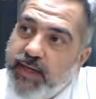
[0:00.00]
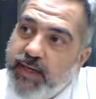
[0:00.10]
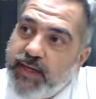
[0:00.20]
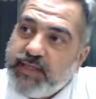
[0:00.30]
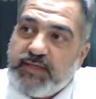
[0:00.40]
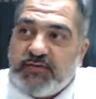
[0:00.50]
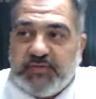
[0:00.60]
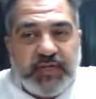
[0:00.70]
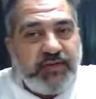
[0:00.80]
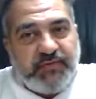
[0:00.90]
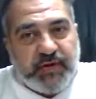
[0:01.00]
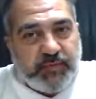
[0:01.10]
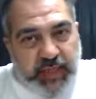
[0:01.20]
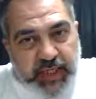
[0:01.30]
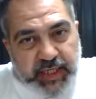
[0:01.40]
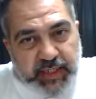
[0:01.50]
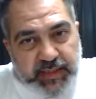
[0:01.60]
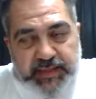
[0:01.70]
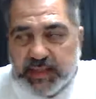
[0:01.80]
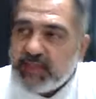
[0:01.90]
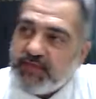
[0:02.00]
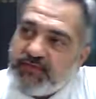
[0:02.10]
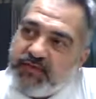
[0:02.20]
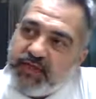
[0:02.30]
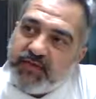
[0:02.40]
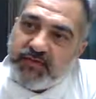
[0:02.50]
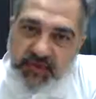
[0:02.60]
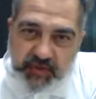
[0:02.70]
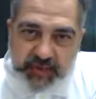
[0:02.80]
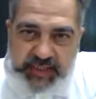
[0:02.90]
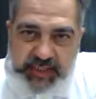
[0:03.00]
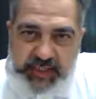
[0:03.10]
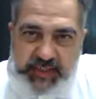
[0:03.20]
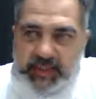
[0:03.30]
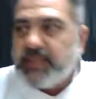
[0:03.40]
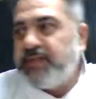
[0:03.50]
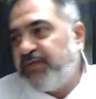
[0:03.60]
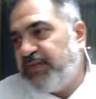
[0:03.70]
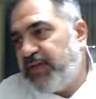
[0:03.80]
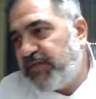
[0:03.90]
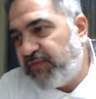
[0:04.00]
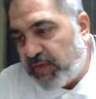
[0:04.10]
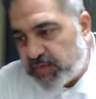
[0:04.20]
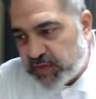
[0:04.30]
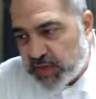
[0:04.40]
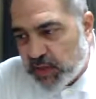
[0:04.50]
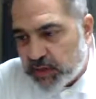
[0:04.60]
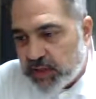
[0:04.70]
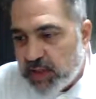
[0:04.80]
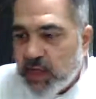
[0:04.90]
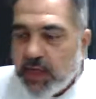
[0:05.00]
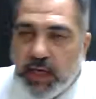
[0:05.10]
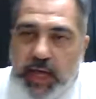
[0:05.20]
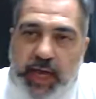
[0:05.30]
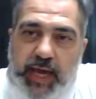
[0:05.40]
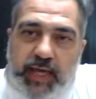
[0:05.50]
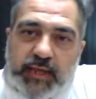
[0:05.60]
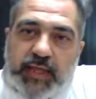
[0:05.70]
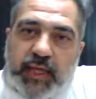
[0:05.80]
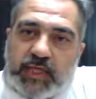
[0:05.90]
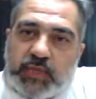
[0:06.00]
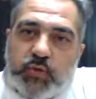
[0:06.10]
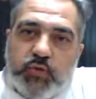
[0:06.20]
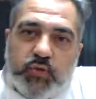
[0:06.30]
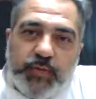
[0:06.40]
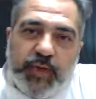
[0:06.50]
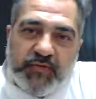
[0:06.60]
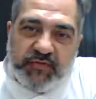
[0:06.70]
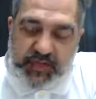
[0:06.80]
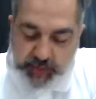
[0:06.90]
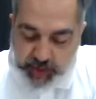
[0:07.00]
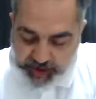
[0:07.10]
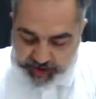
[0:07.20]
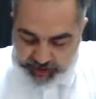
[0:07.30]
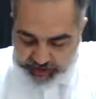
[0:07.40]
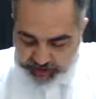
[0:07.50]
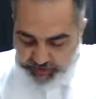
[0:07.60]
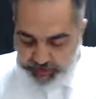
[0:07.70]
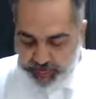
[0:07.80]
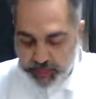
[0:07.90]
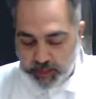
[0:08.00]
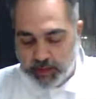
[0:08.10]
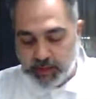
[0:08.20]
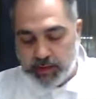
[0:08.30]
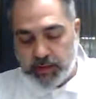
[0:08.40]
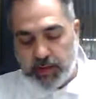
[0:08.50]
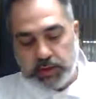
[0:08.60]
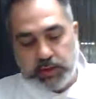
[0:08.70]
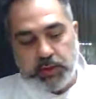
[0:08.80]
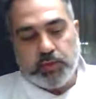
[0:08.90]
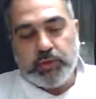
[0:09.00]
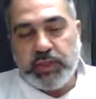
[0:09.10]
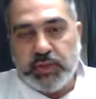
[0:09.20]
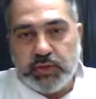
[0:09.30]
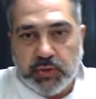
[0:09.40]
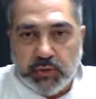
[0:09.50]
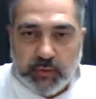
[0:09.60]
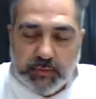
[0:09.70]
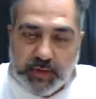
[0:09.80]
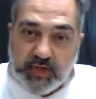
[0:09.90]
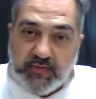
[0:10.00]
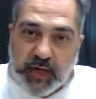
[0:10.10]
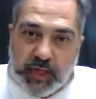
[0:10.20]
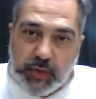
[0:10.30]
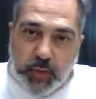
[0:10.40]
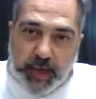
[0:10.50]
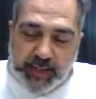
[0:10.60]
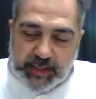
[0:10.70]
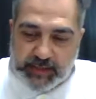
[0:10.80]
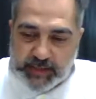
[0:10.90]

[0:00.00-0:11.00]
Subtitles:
interfering from X, interfering from Sin, interfering from Sod, and that school will be a fish market. So we need to evaluate